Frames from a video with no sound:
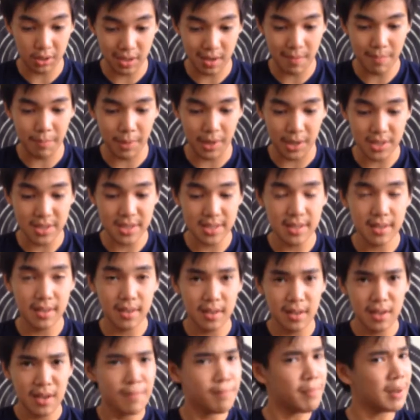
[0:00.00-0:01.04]
numbers.
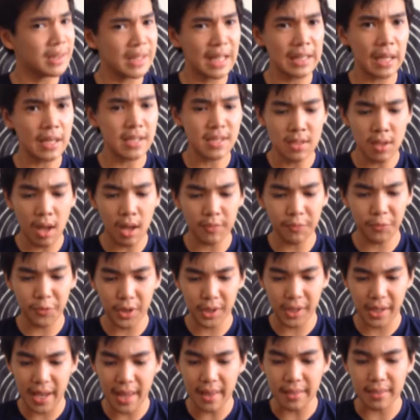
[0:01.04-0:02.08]
But let us not
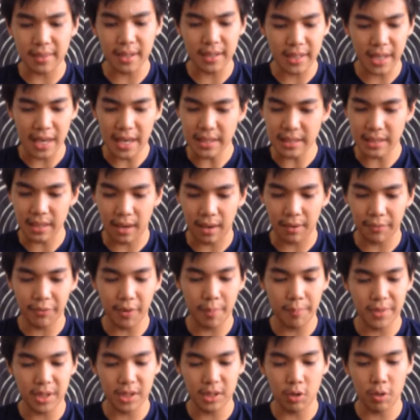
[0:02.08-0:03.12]
forget the data
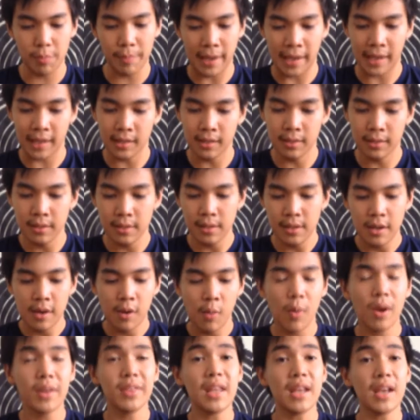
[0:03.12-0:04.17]
from the domain,
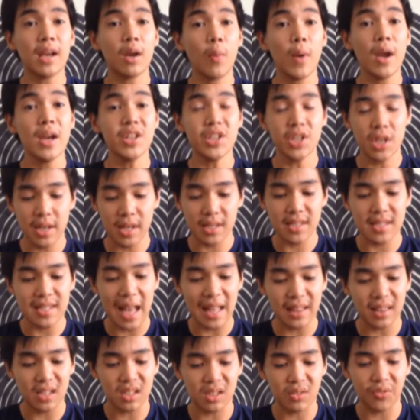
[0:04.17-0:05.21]
where the equation is
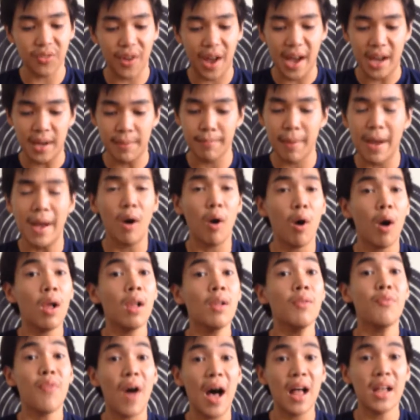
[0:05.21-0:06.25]
satisfied by
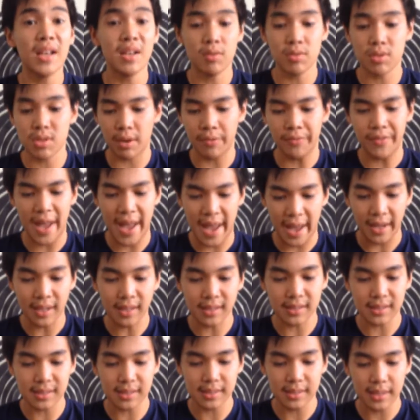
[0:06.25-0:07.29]
all values of
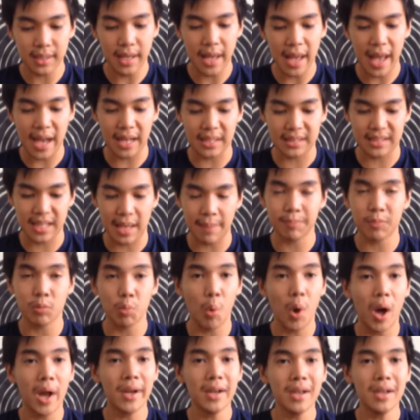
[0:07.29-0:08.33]
x except
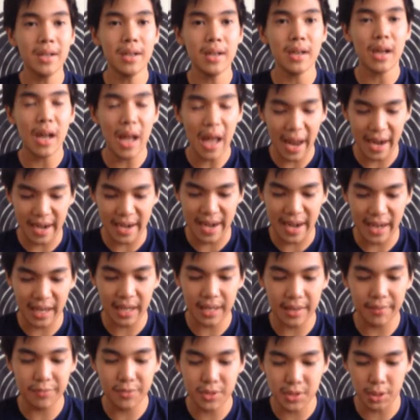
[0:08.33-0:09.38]
1 and
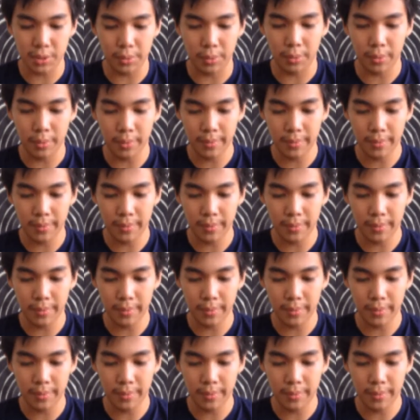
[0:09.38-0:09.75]
-2.